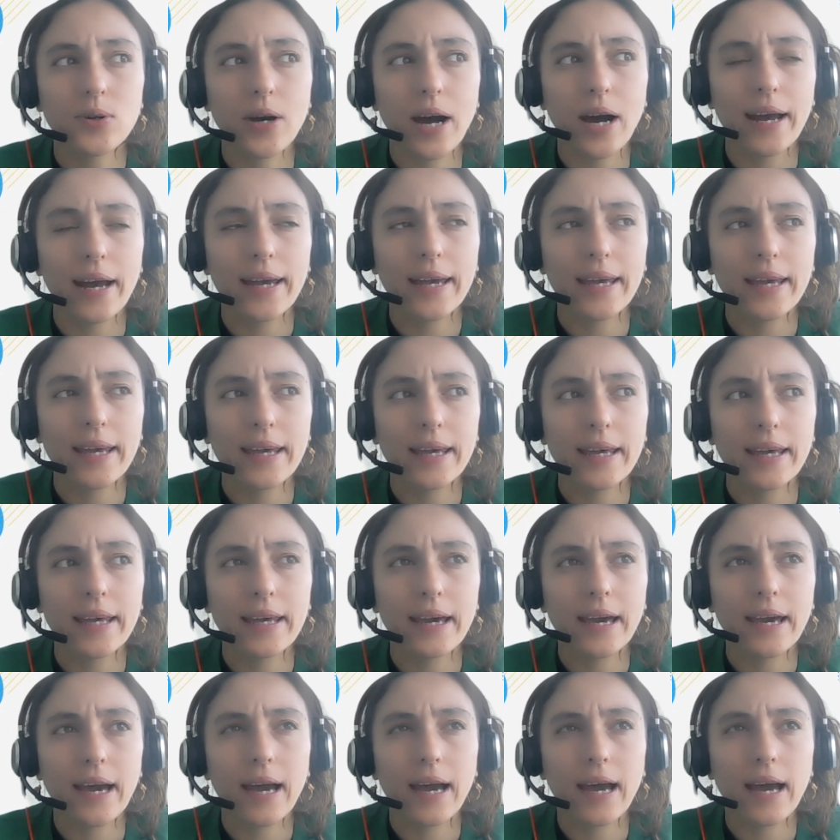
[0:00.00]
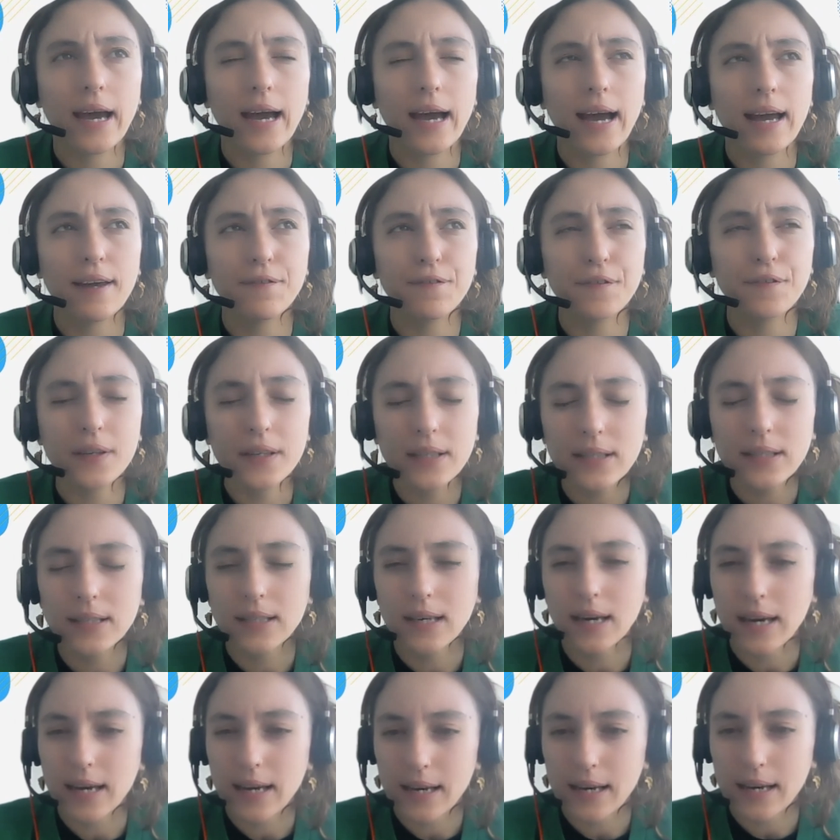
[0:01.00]
I think
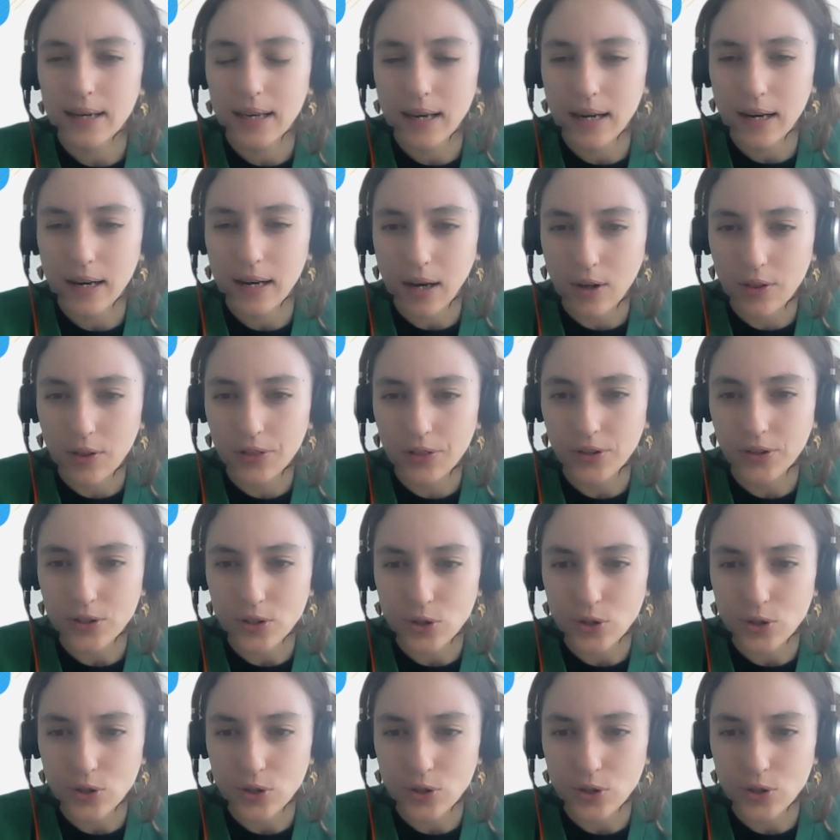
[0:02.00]
on the